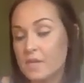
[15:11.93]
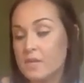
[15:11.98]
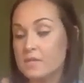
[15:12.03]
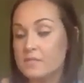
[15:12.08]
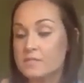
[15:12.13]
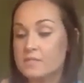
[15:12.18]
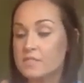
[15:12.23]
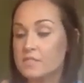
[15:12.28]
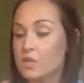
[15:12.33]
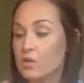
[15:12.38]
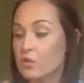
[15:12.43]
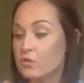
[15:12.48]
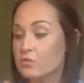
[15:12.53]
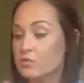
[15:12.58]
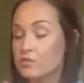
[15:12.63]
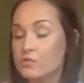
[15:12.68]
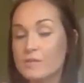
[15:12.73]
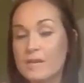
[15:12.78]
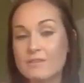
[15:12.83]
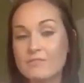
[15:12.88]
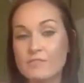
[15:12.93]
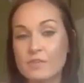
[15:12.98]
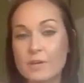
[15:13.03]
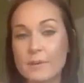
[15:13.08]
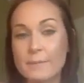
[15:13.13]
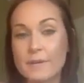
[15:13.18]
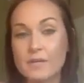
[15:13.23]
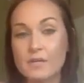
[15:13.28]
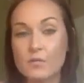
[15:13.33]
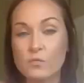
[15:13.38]
So do that for
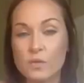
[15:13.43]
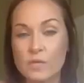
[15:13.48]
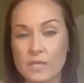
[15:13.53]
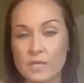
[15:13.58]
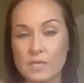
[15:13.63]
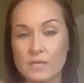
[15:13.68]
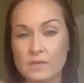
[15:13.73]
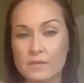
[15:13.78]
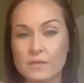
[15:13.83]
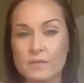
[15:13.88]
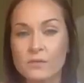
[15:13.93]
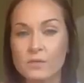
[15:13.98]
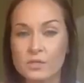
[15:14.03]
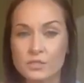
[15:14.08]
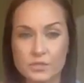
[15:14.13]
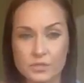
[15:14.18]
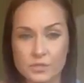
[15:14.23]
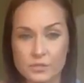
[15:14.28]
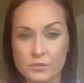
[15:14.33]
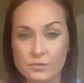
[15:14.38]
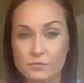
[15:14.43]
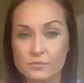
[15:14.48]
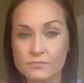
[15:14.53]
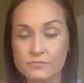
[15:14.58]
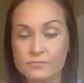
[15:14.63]
about a week or 2.